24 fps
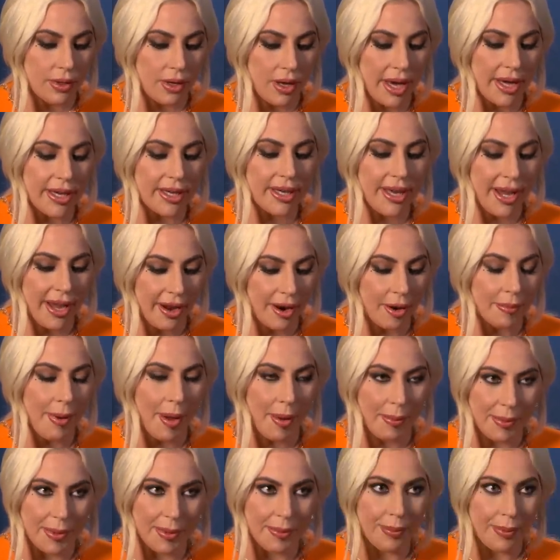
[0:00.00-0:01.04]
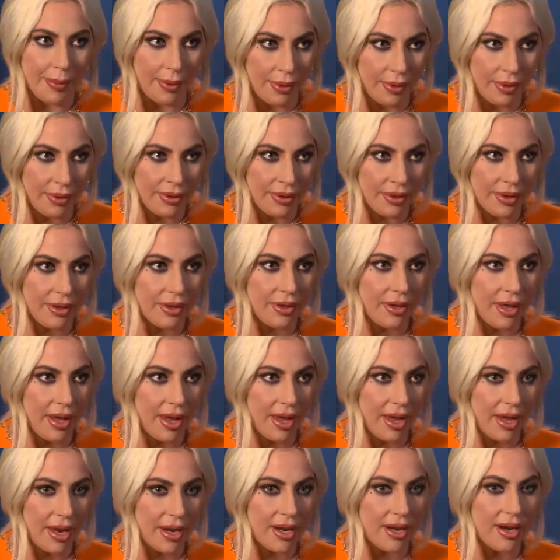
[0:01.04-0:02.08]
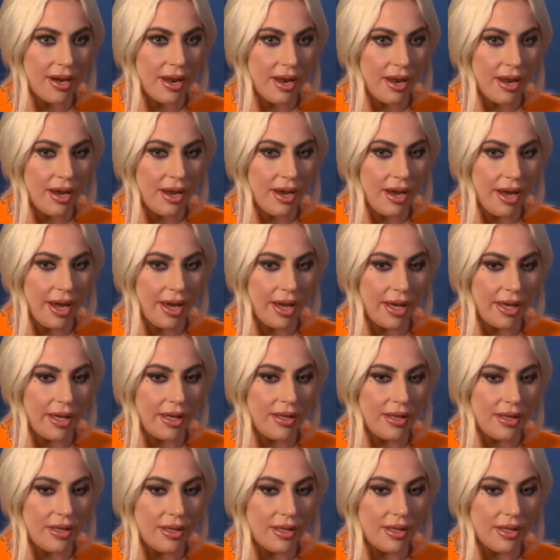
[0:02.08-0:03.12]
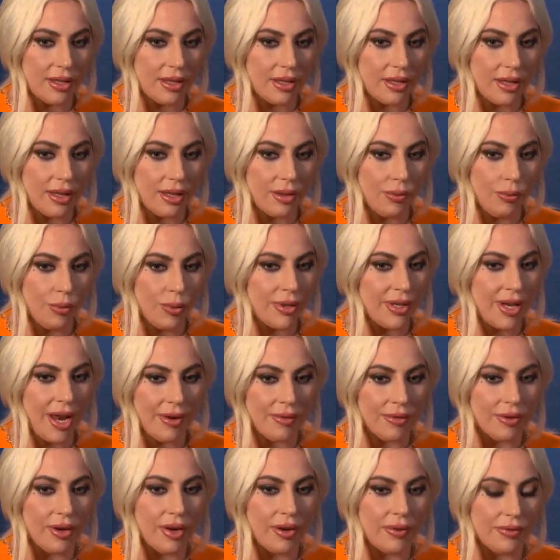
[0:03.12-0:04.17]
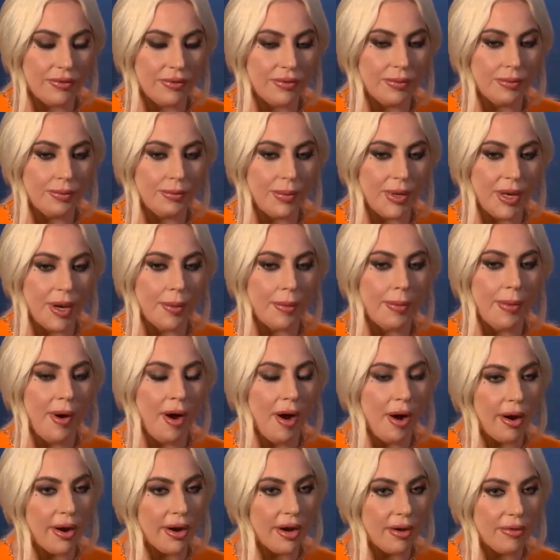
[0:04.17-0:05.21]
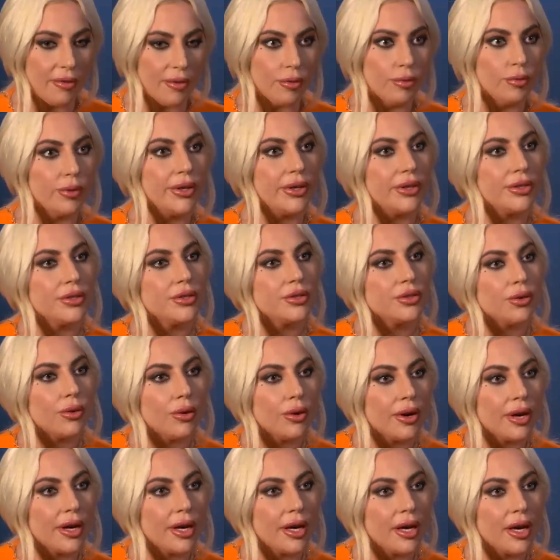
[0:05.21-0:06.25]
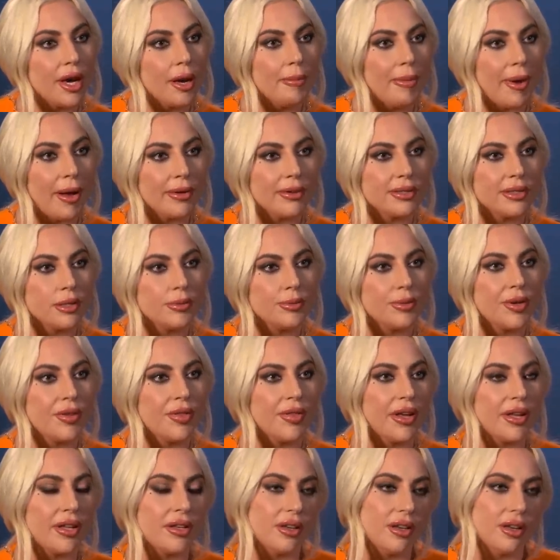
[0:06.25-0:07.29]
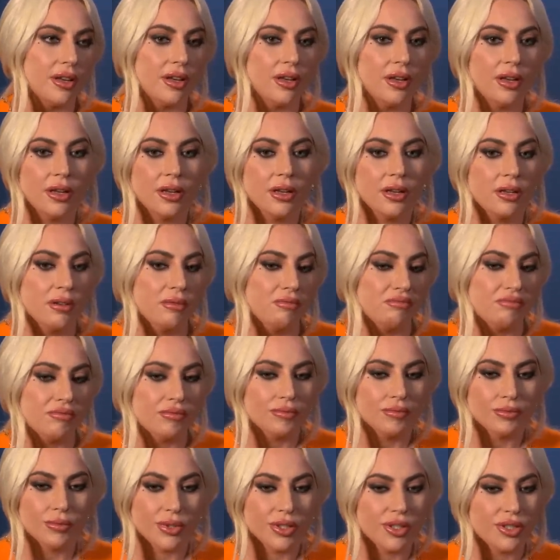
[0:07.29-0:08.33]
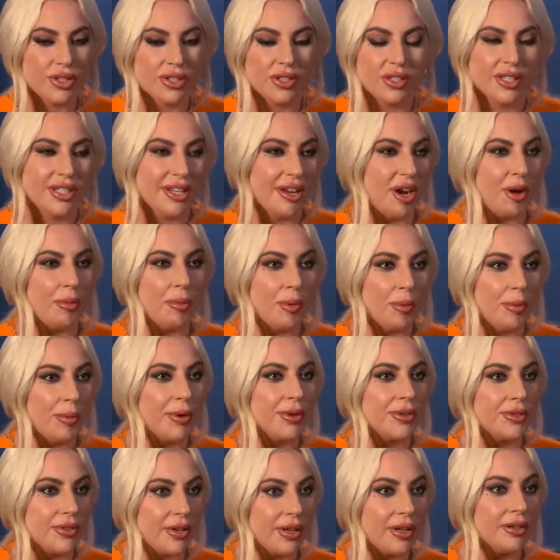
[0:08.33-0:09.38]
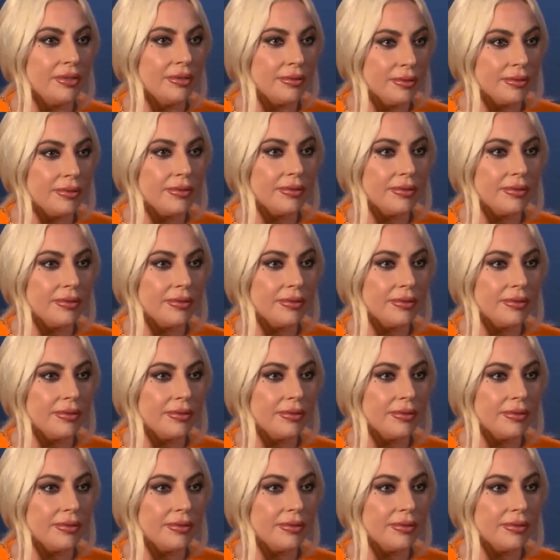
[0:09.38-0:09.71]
I care about people, and I would never have been a part of a real story about someone that was just a terrible person.